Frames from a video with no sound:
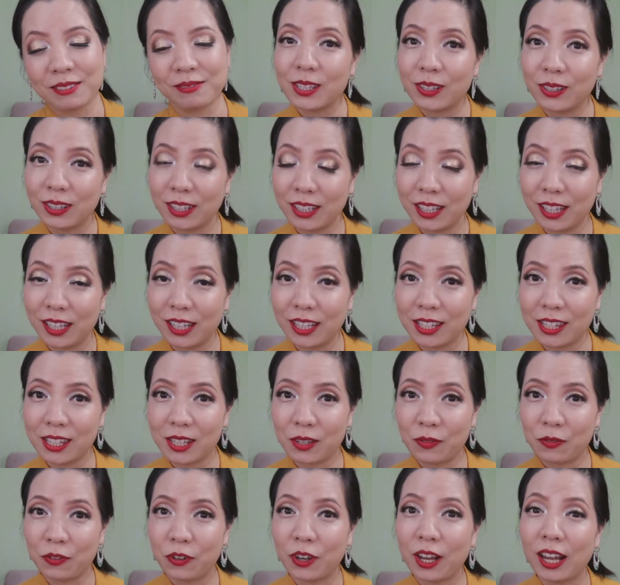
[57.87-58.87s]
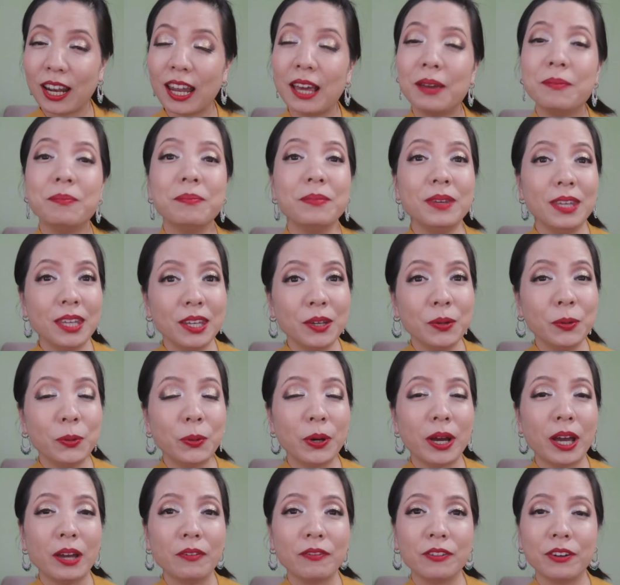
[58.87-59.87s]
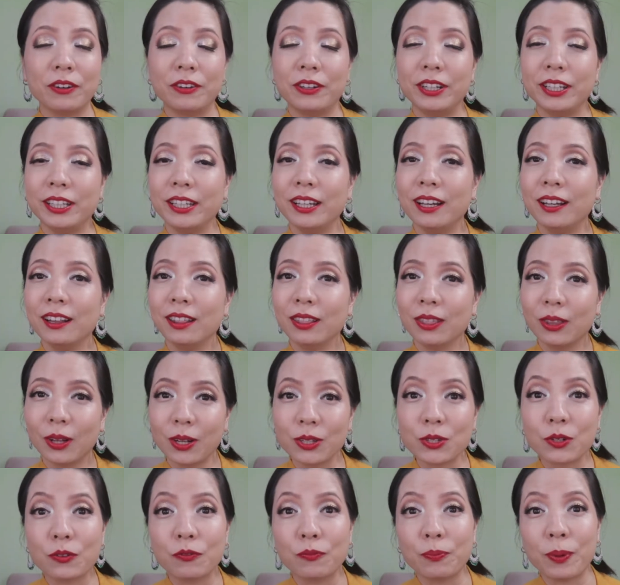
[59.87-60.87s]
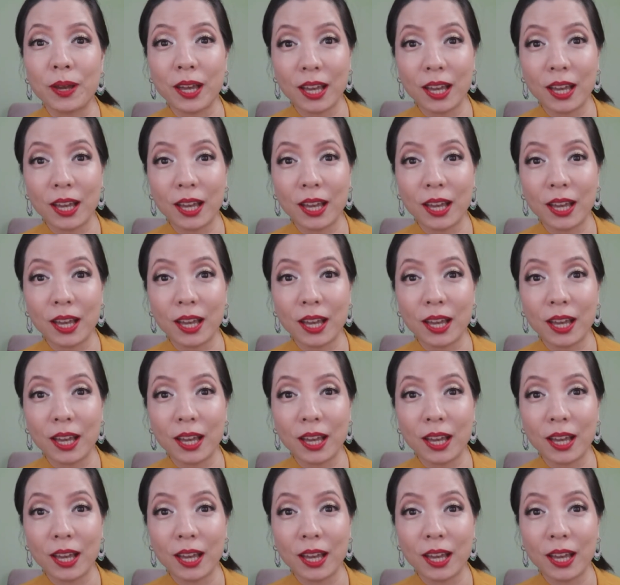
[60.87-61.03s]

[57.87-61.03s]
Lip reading: So dears, if you are like me who have already a lot of